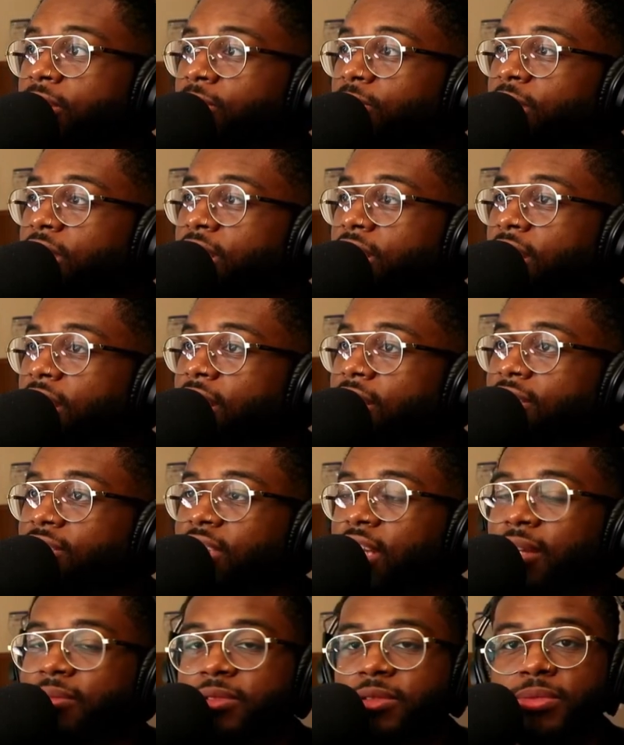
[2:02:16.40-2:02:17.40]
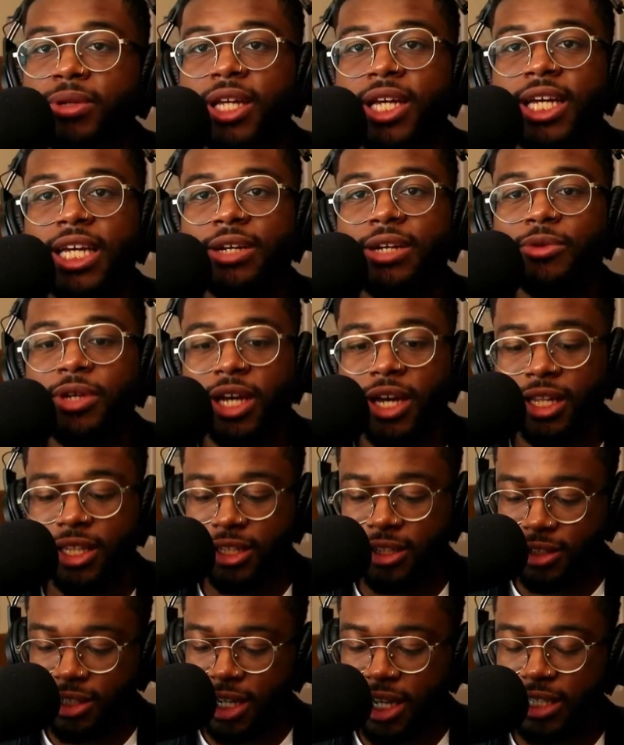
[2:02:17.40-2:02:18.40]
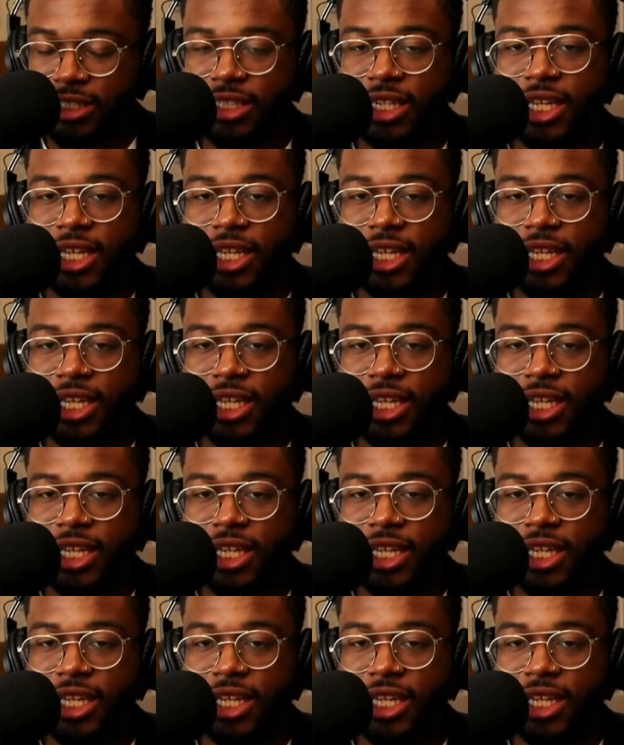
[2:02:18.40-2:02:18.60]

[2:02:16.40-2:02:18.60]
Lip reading: we got James Blake, we got Lil Nas